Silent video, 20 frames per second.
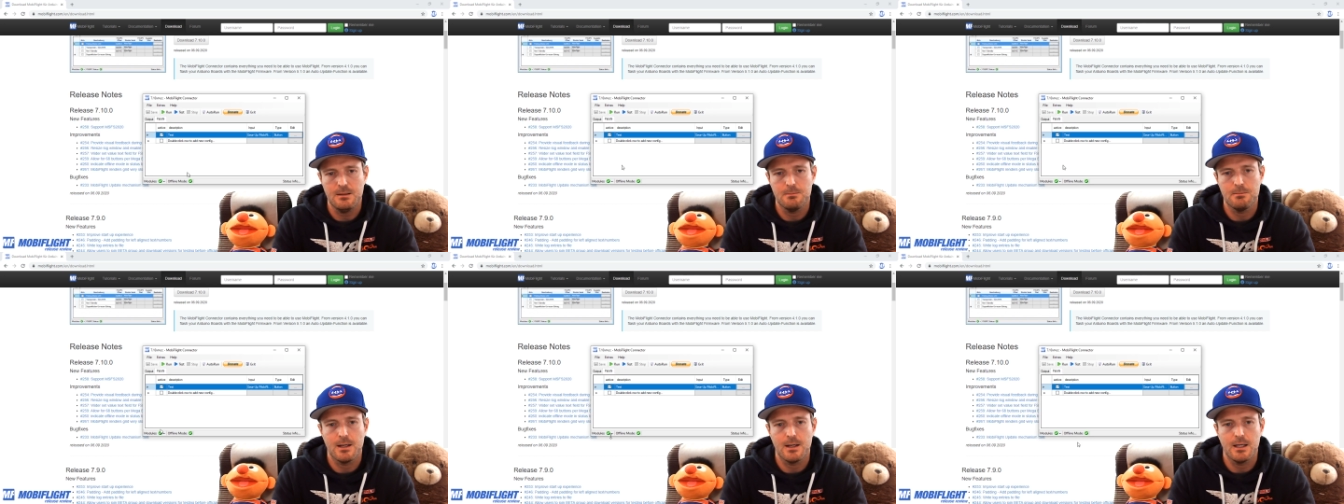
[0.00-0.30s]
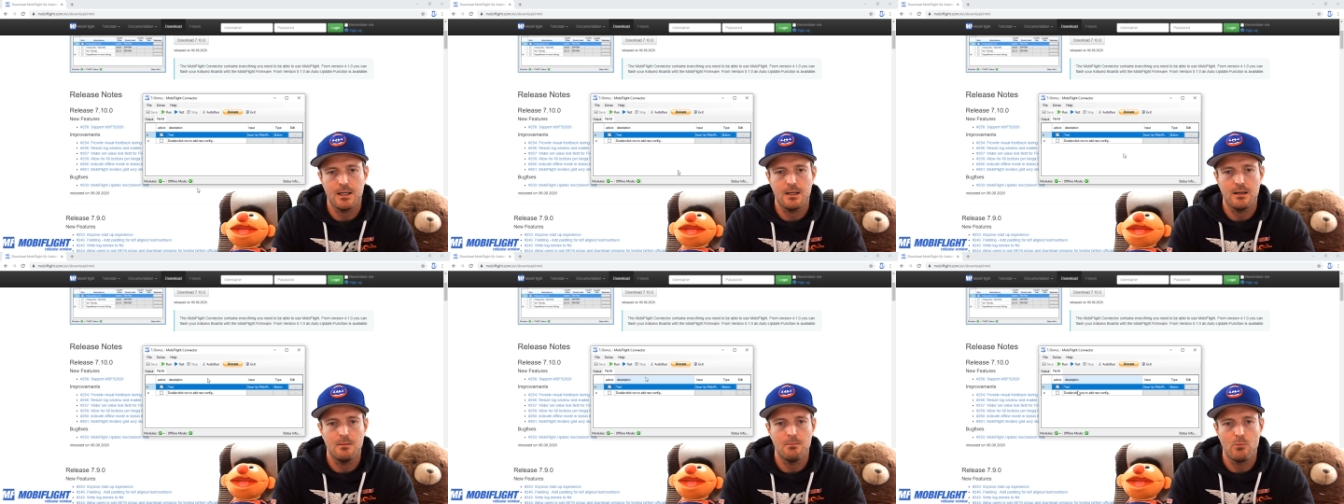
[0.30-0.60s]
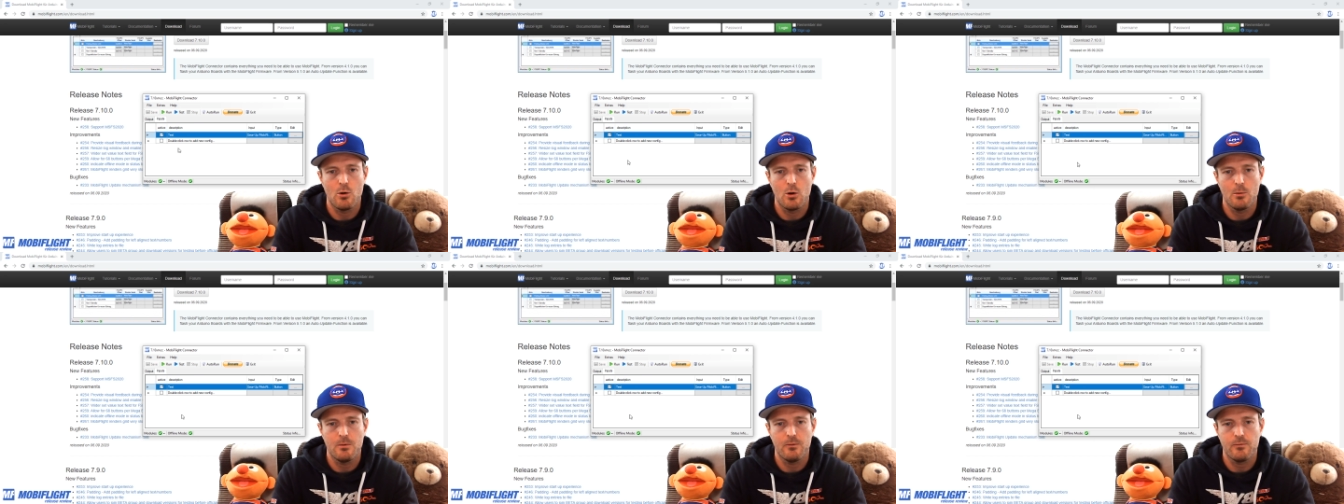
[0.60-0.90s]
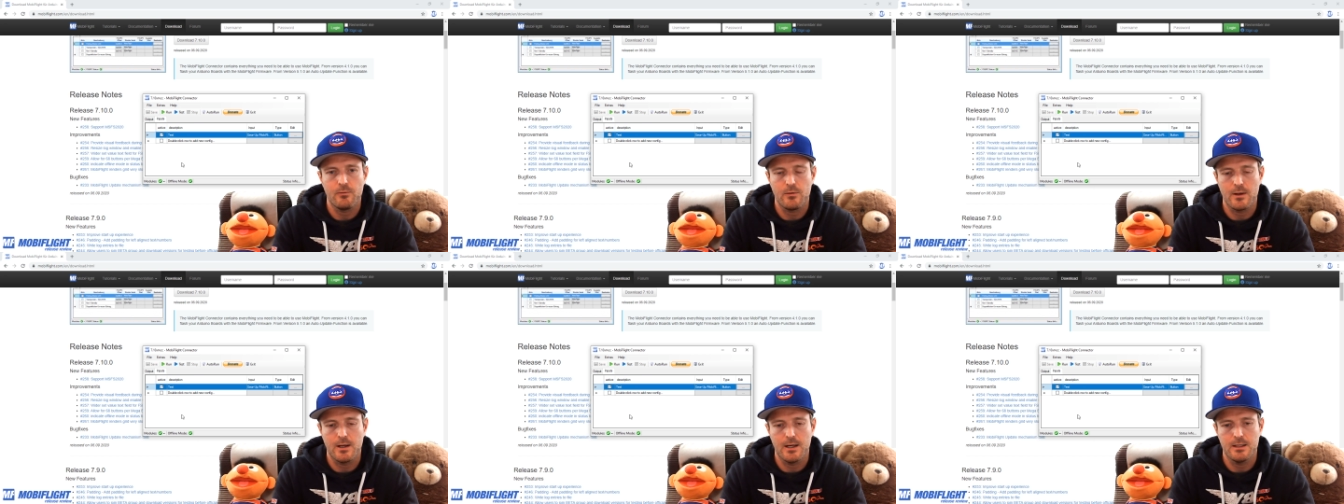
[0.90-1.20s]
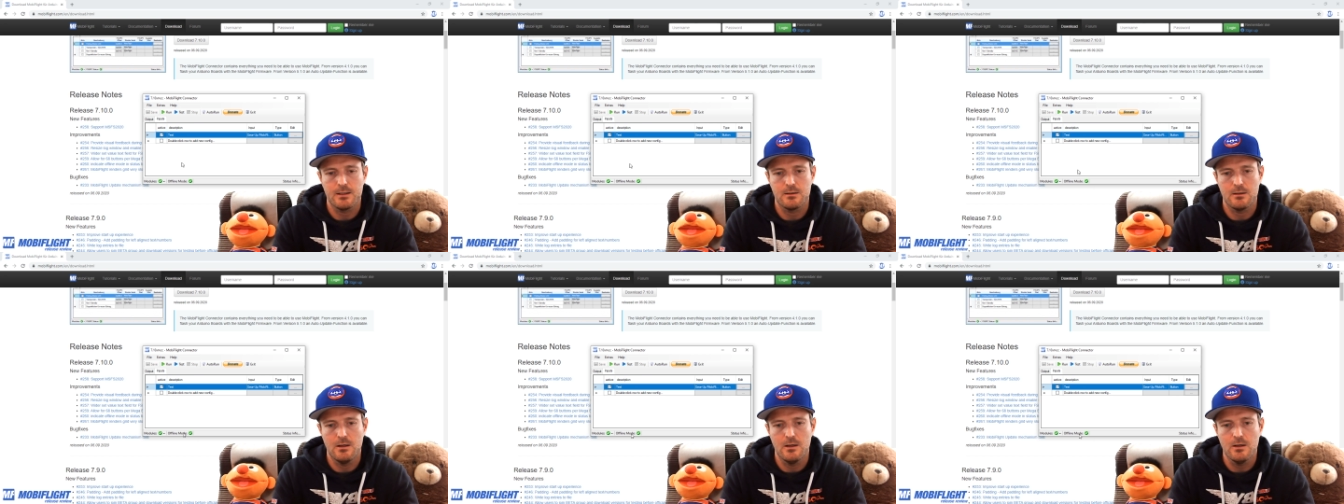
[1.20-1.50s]
my Mobiflight
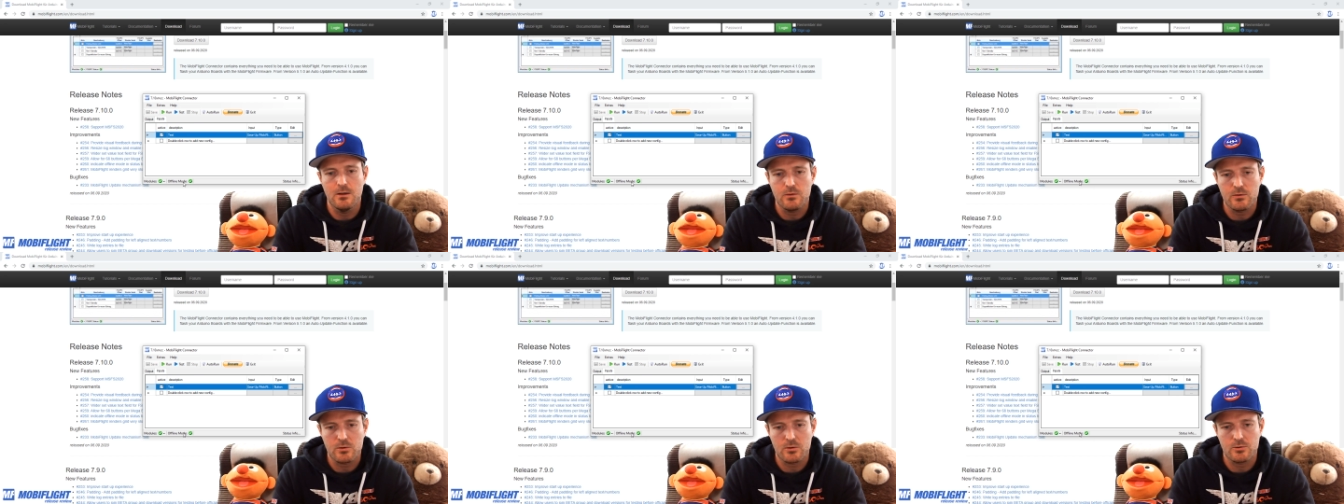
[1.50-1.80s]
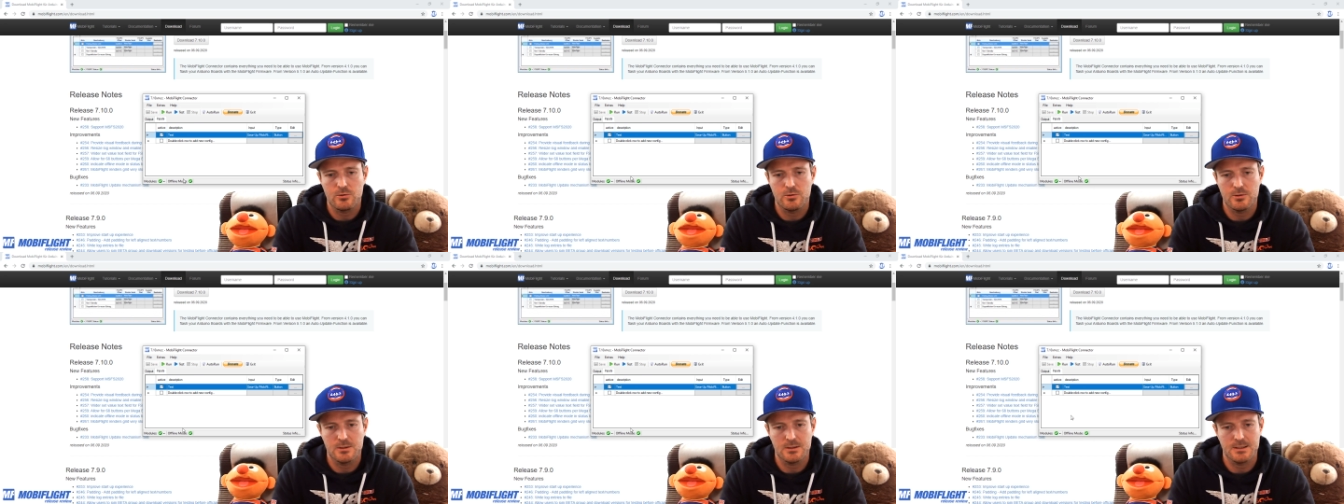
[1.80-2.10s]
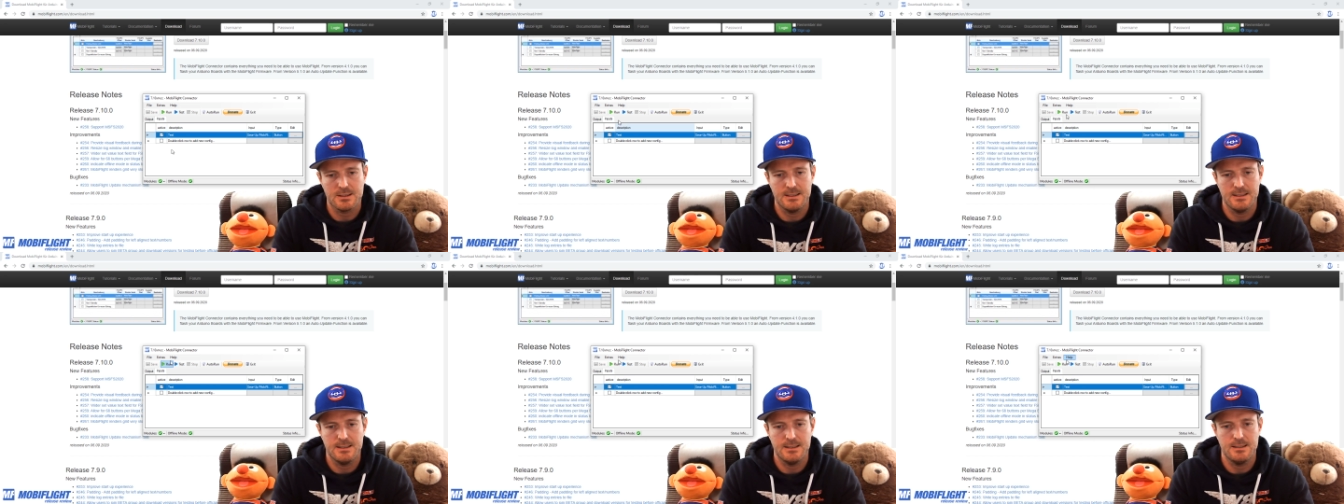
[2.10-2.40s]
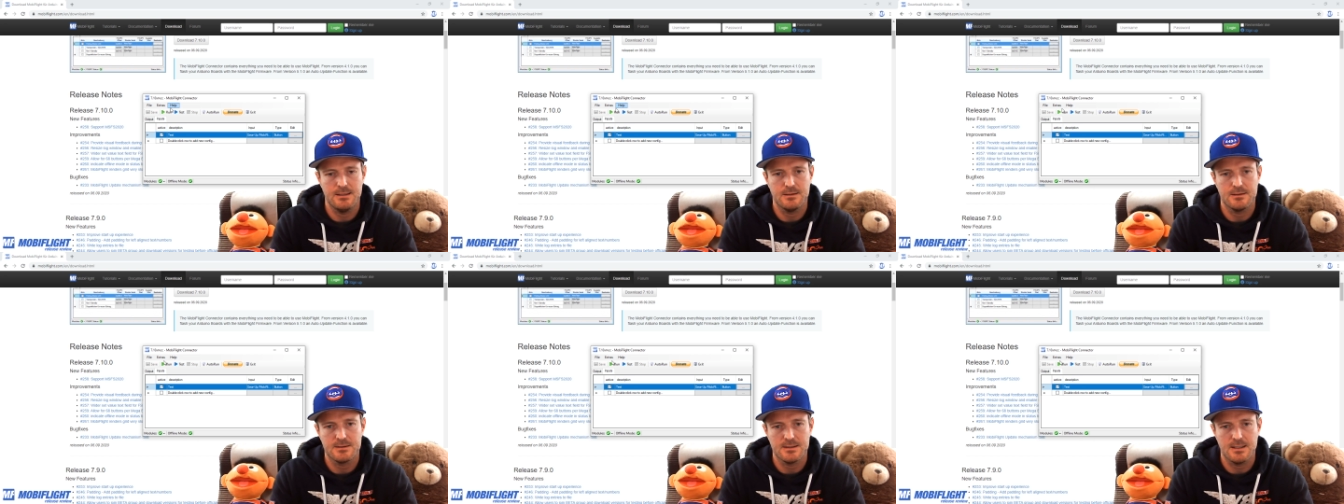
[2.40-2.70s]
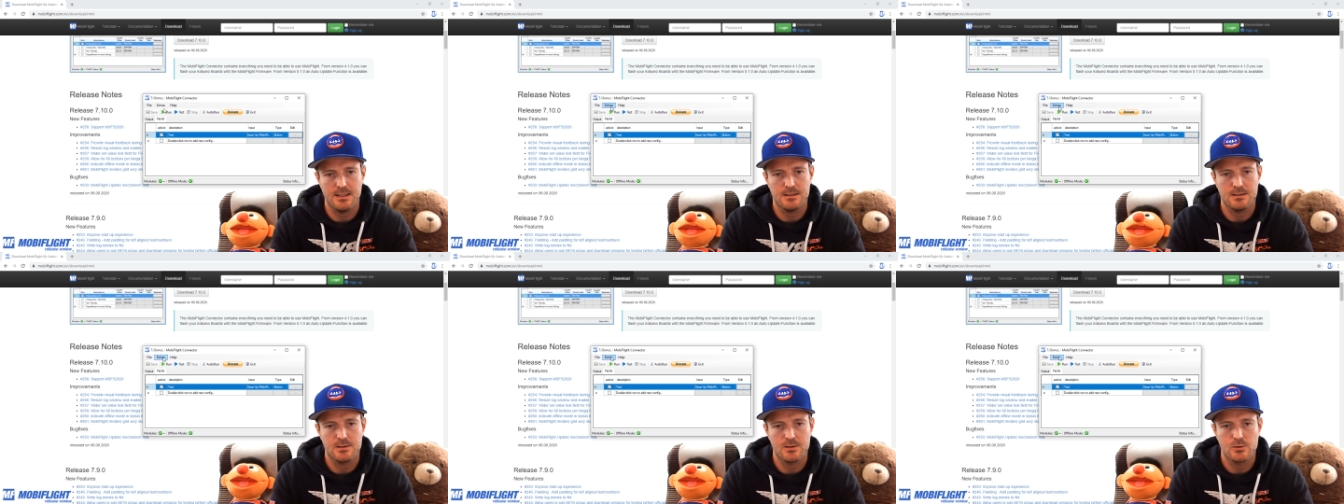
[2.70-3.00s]
is currently
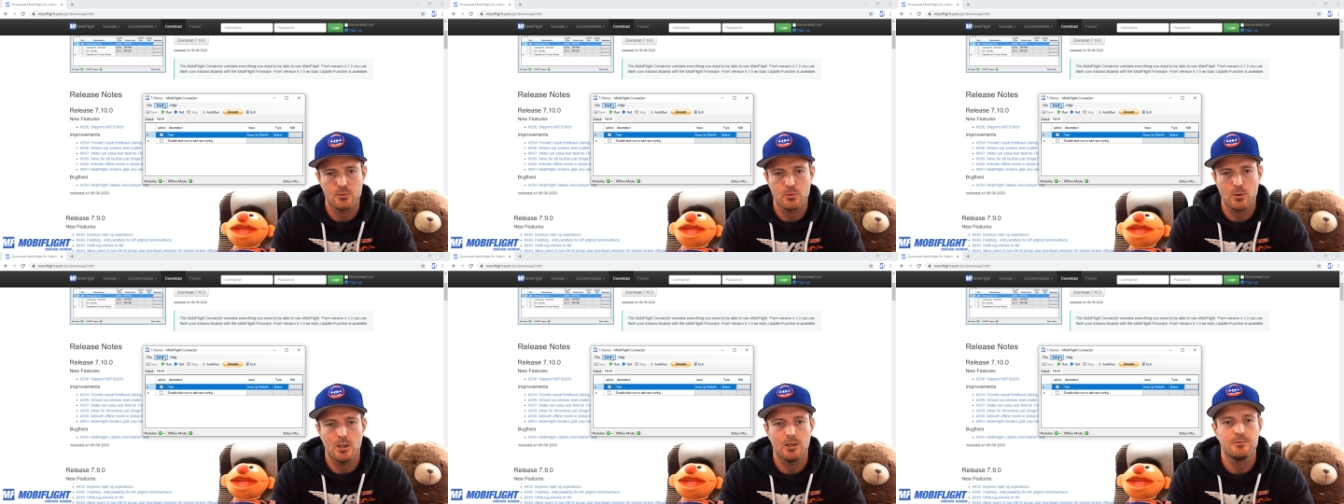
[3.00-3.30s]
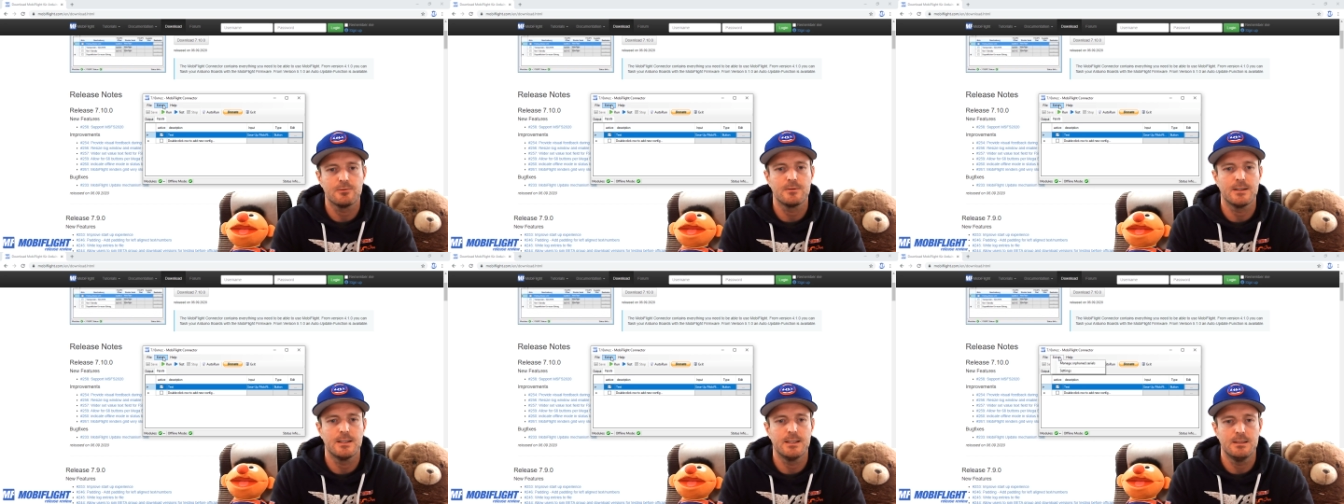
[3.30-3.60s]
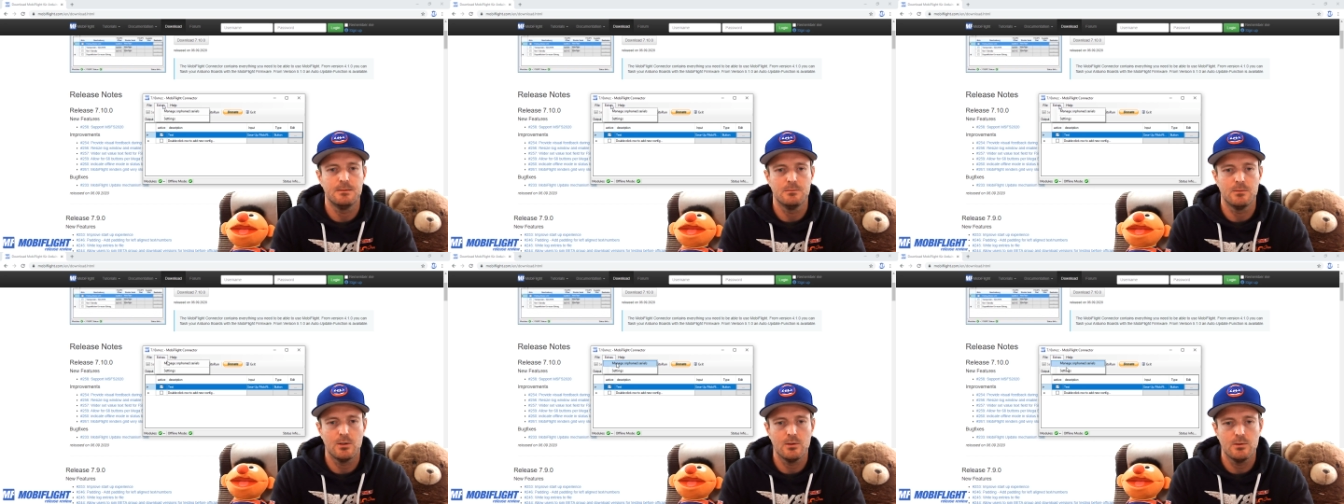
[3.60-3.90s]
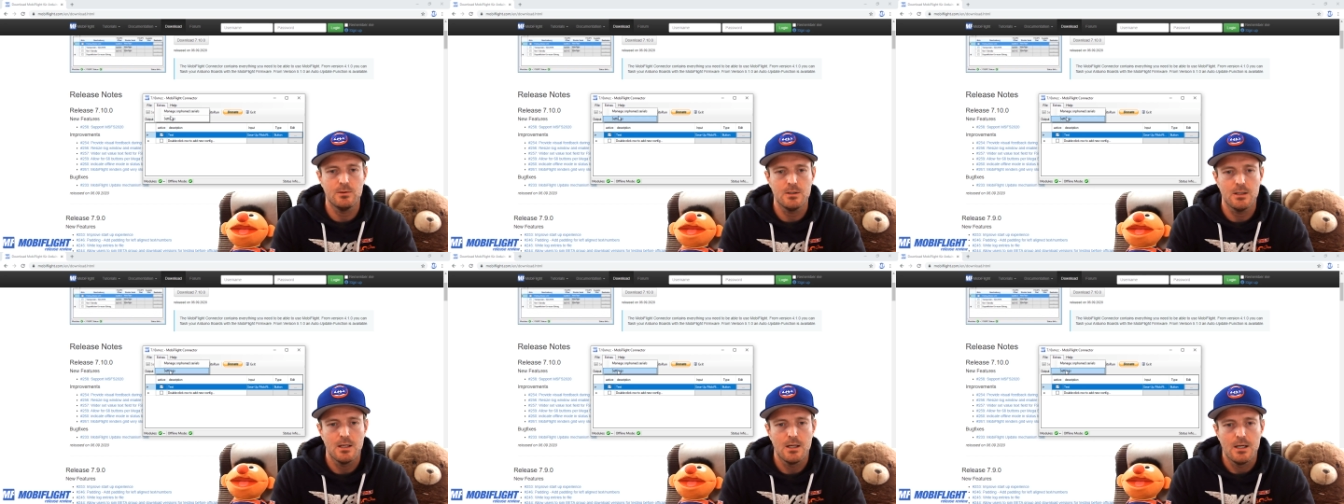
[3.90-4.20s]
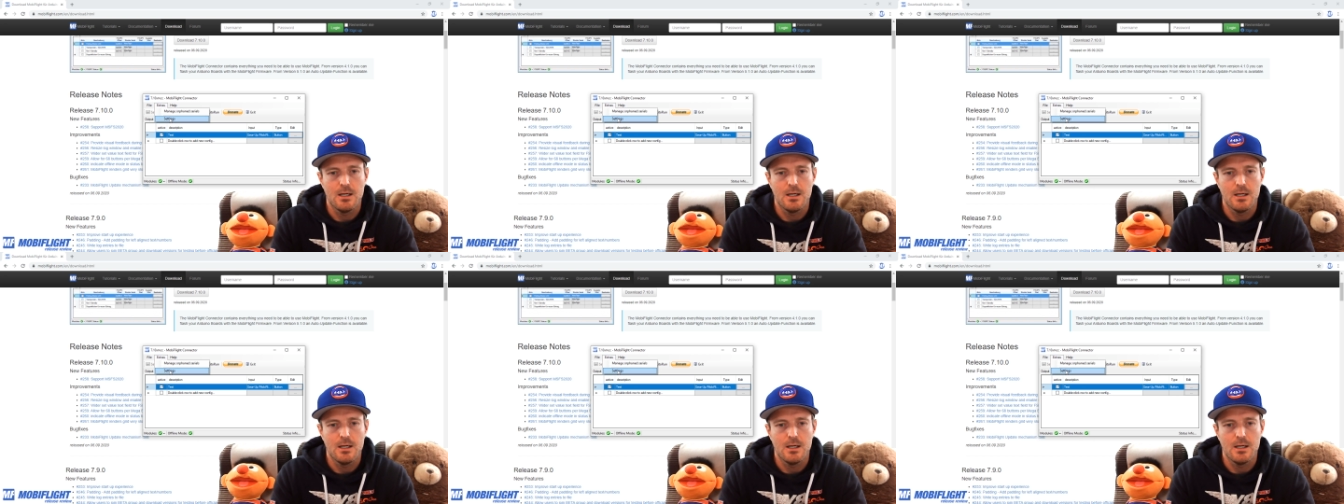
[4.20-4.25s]
set to offline mode